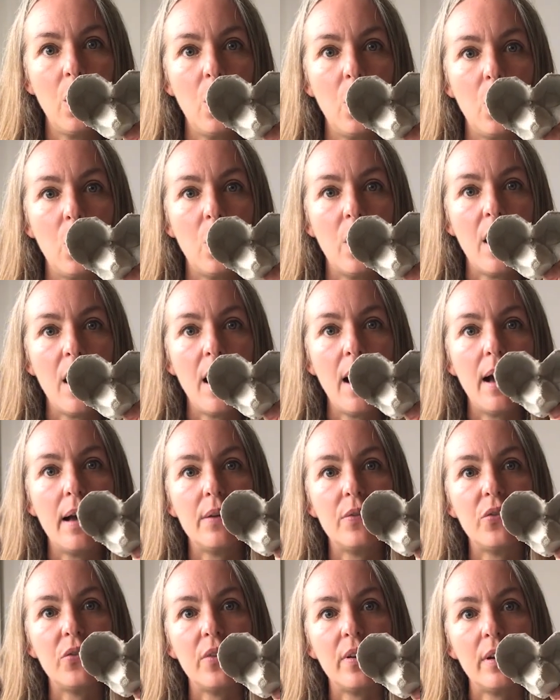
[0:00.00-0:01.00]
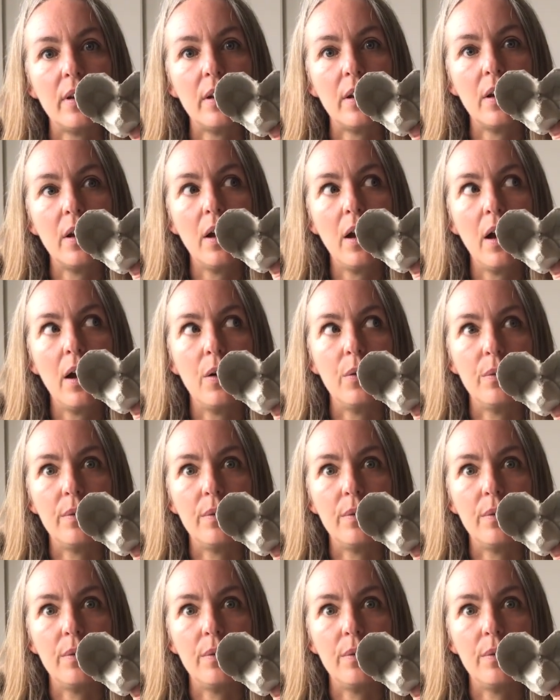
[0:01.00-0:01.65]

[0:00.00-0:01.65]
or I see a